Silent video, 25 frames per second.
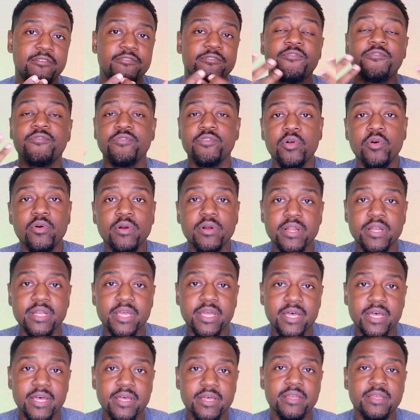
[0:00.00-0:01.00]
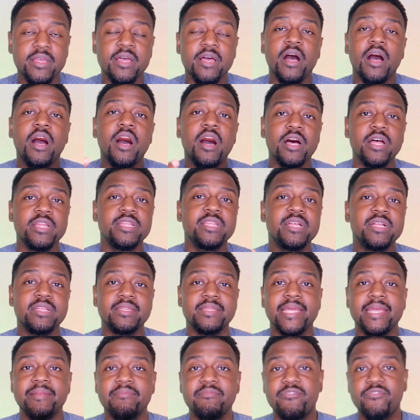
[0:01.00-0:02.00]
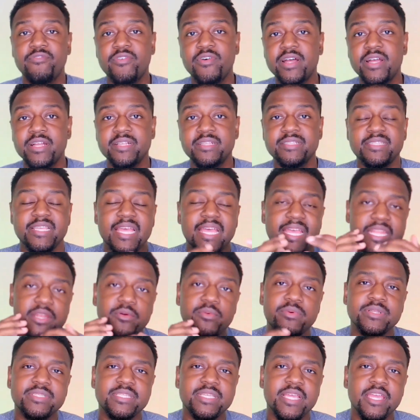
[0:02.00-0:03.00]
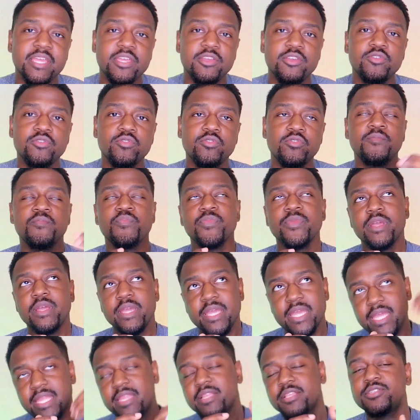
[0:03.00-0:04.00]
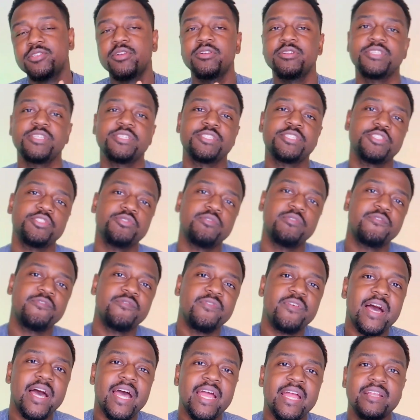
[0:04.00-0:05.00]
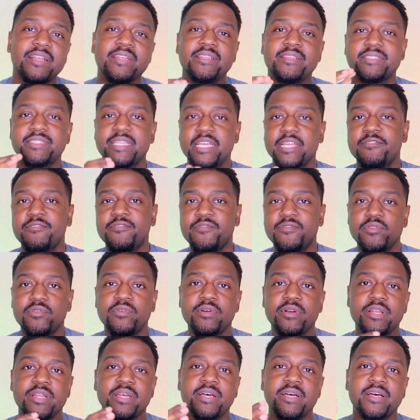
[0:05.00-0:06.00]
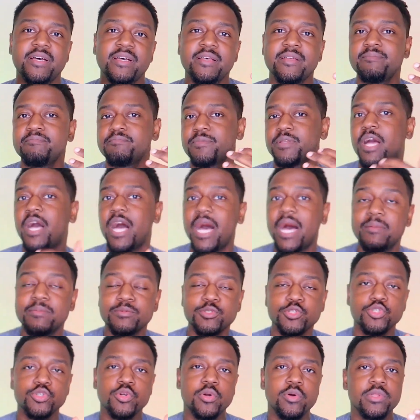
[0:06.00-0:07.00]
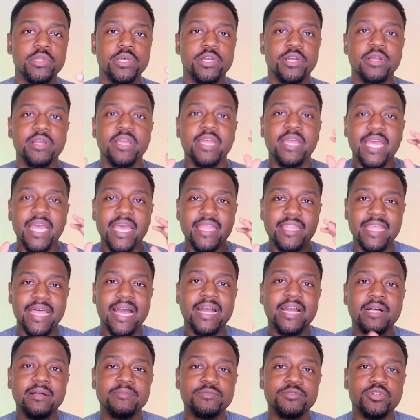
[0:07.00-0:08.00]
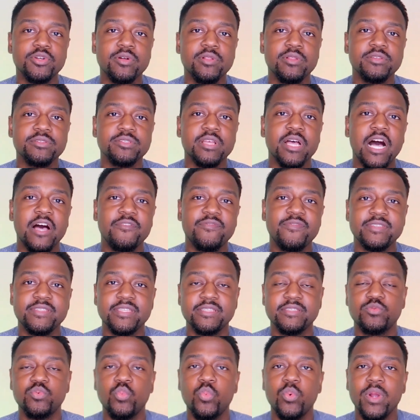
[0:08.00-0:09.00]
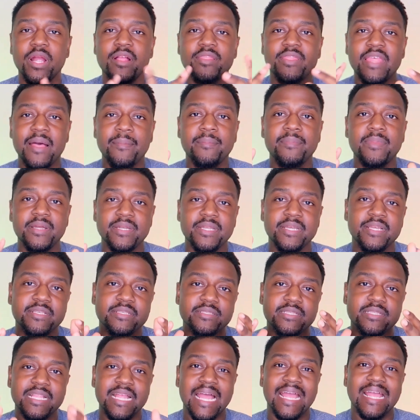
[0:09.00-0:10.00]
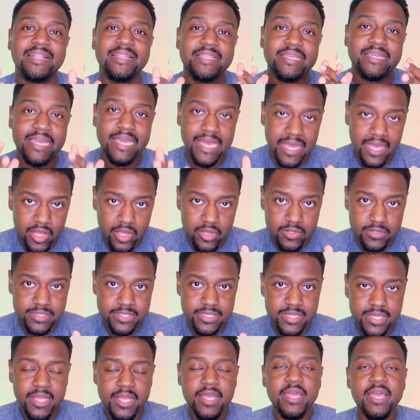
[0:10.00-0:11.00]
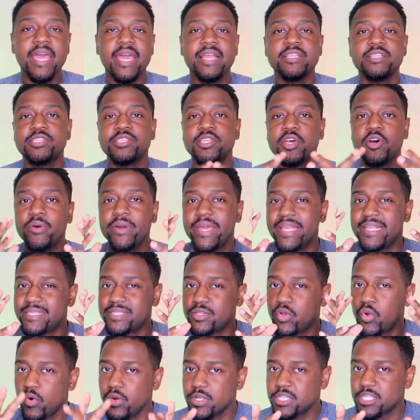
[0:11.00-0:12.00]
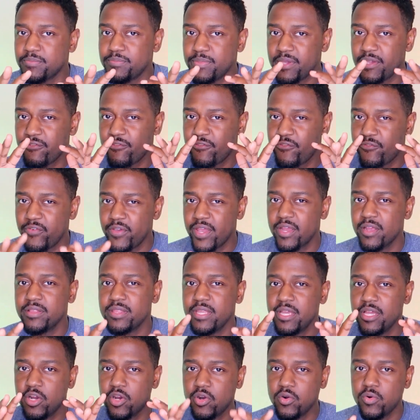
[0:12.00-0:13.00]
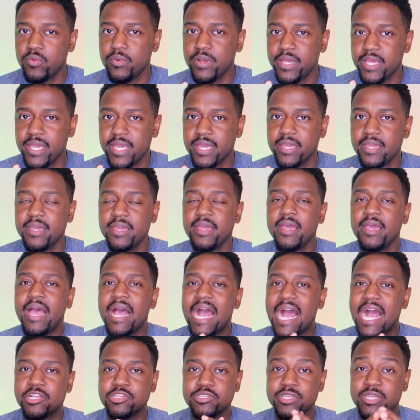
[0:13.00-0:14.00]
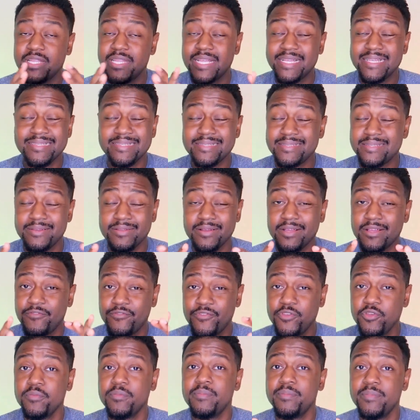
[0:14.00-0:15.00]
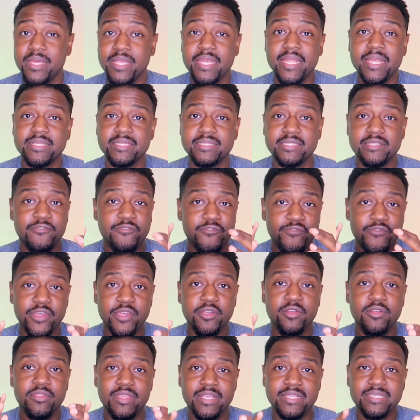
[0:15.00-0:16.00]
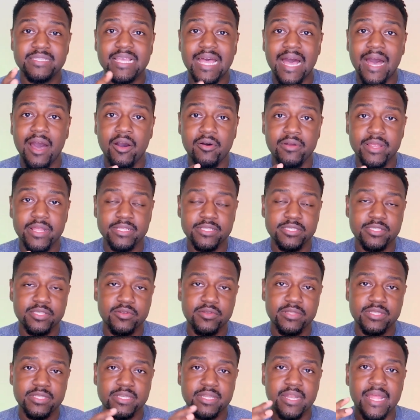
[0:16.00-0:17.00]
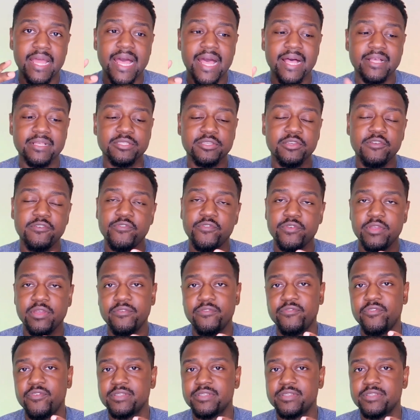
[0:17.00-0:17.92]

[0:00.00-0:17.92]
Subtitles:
of Florida unclaimed funds, and it will take you in the search engine. You'll find state of Florida comptroller, and that comptroller's office is where that money is likely held. And so it's going to be fairly quick, actually less than a few minutes, to figure this out. And so it's going to ask you for your